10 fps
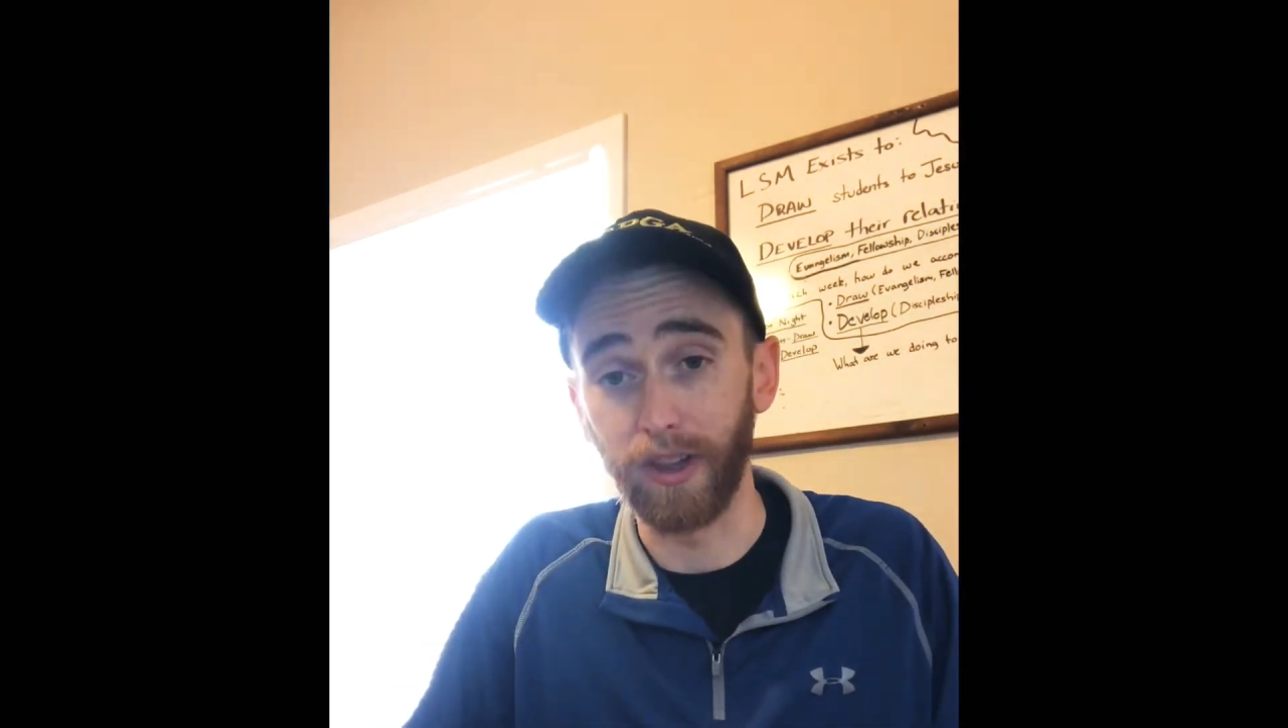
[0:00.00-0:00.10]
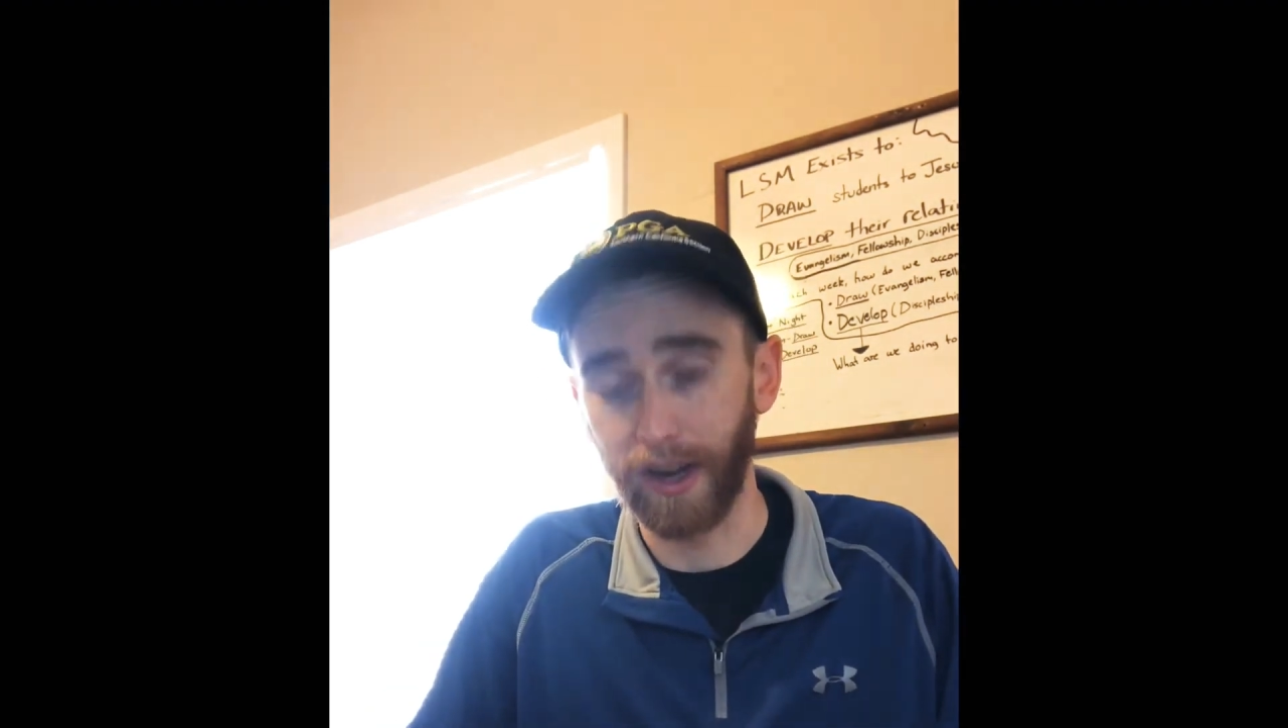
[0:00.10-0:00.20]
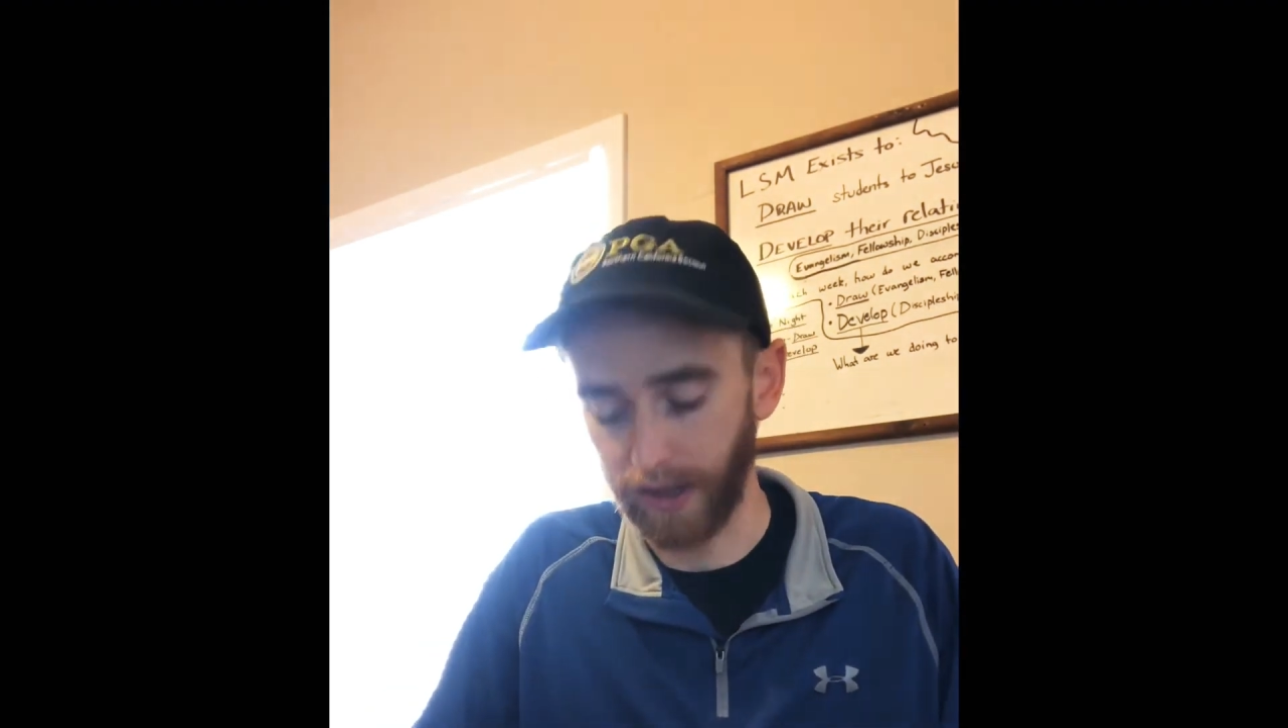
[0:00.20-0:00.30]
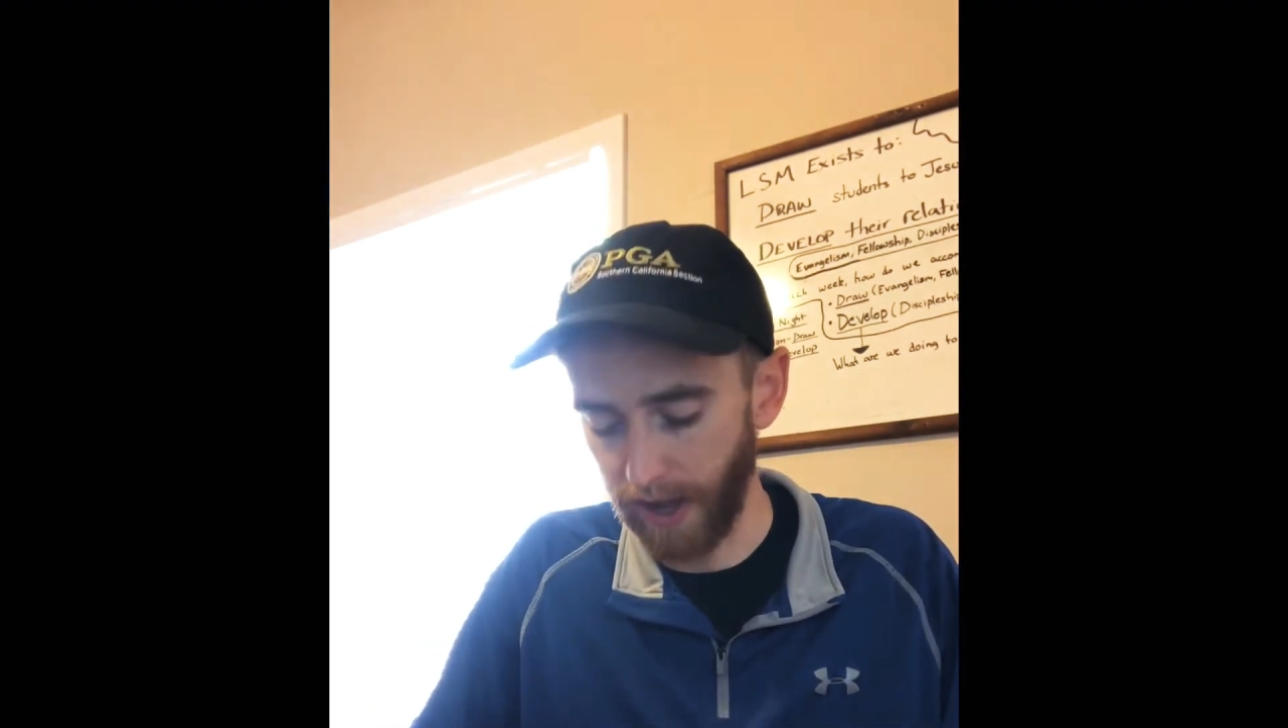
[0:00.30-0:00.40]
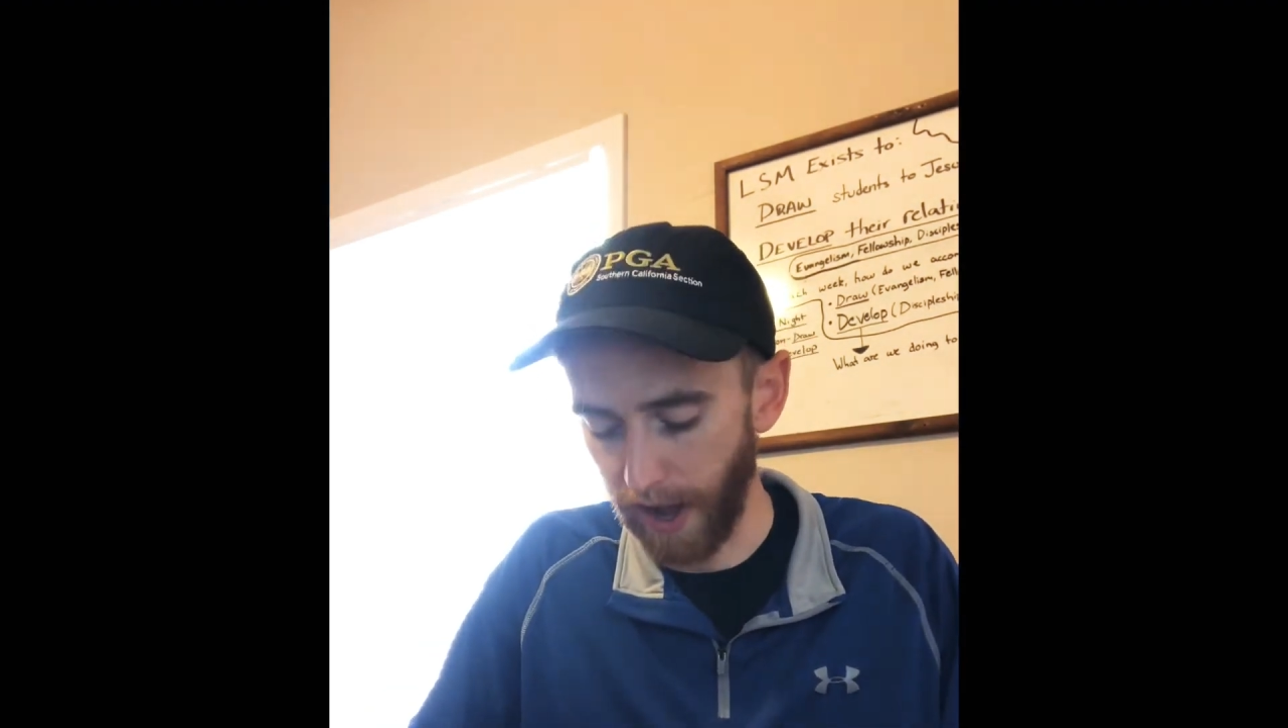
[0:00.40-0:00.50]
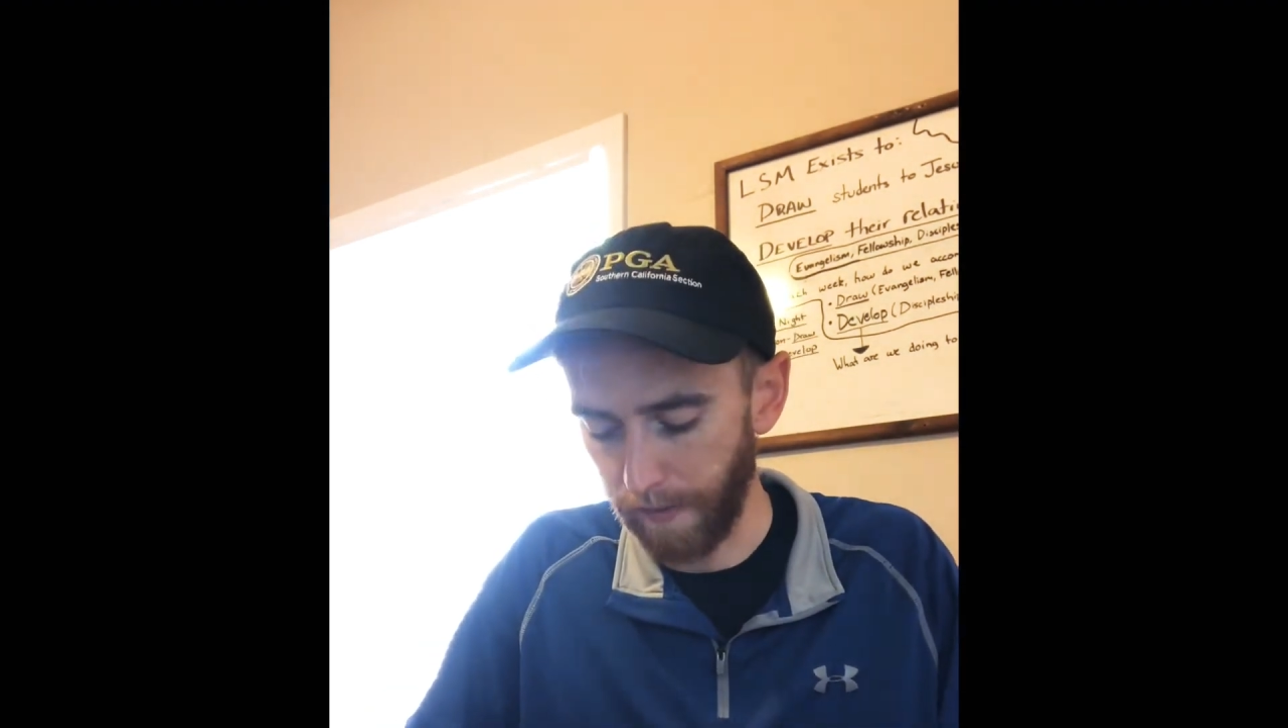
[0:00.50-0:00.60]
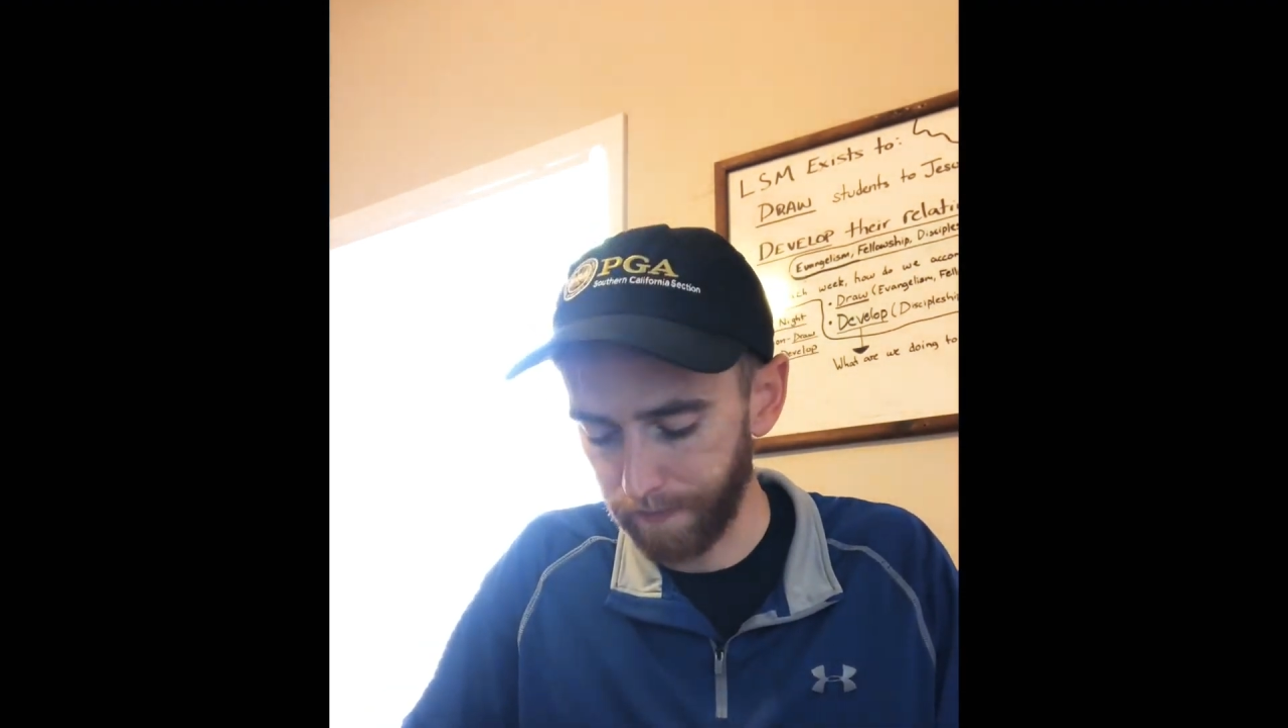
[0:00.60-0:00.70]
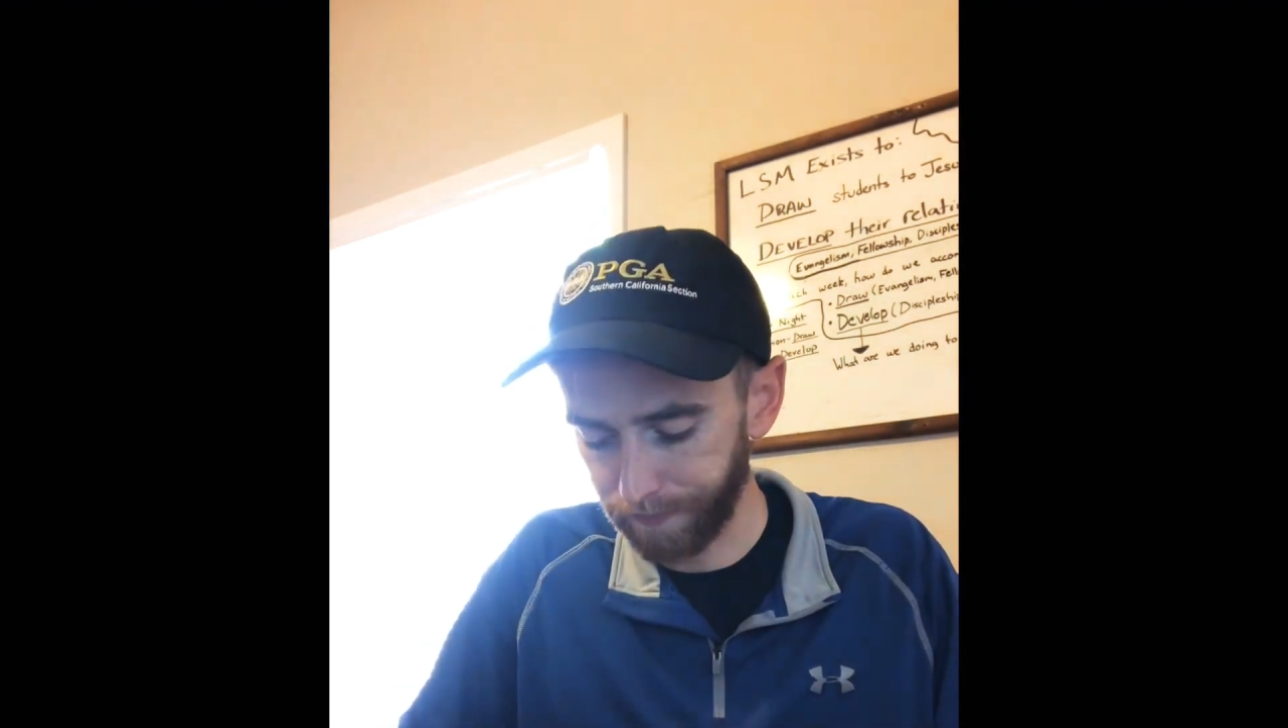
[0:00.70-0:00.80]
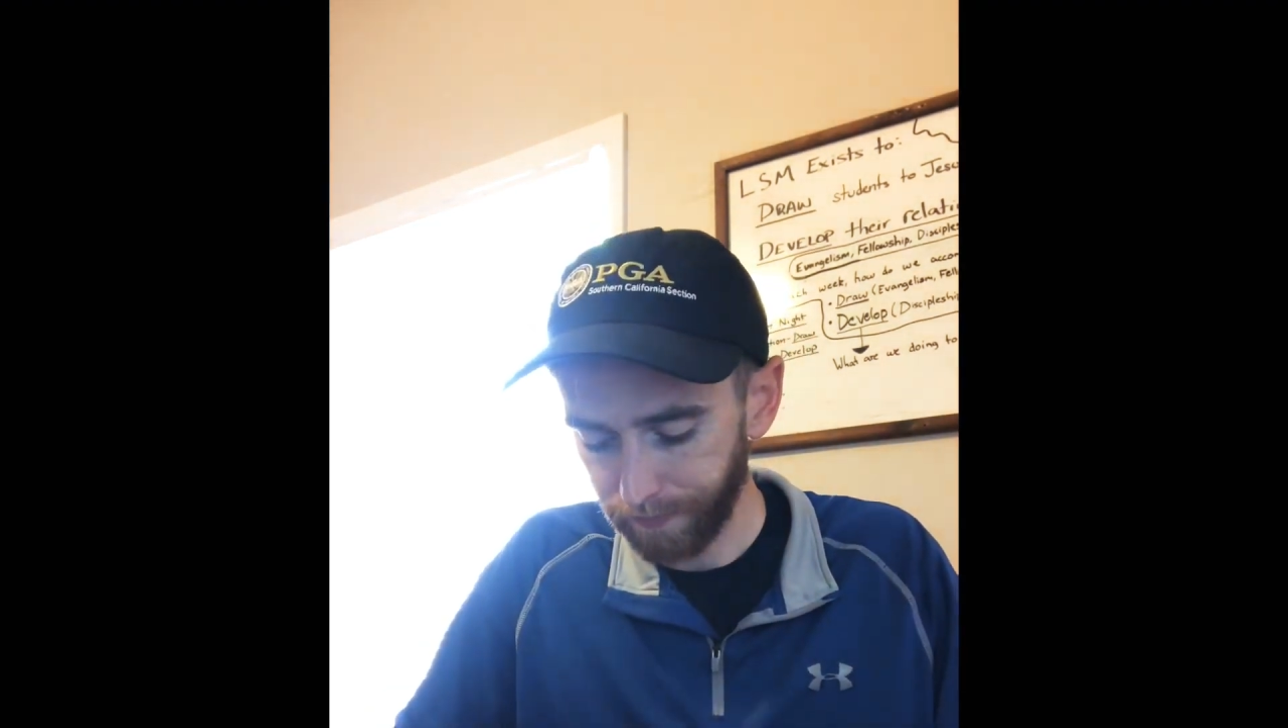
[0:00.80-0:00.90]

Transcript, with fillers: like that.